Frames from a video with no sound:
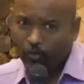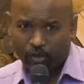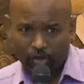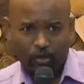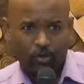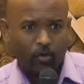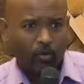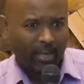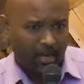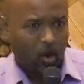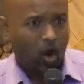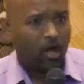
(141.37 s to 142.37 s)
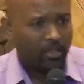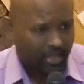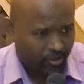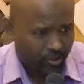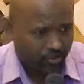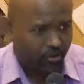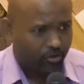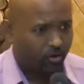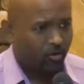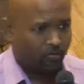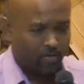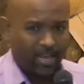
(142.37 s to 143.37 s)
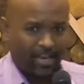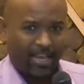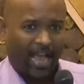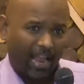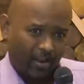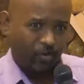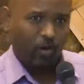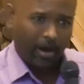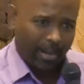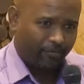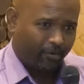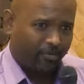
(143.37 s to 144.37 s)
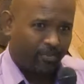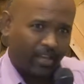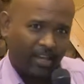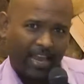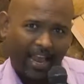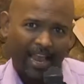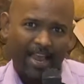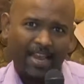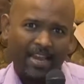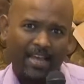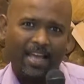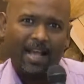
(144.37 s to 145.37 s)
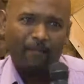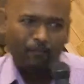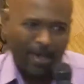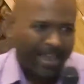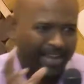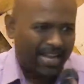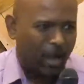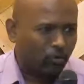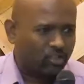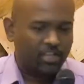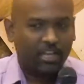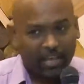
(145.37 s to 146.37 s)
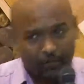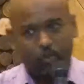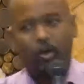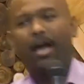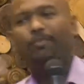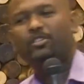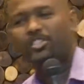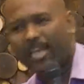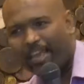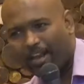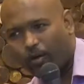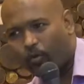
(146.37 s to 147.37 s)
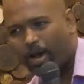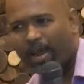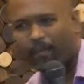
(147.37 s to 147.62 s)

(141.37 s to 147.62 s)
with you in all that you do, meaning I know everything, and my counsel, even though I'm staying away,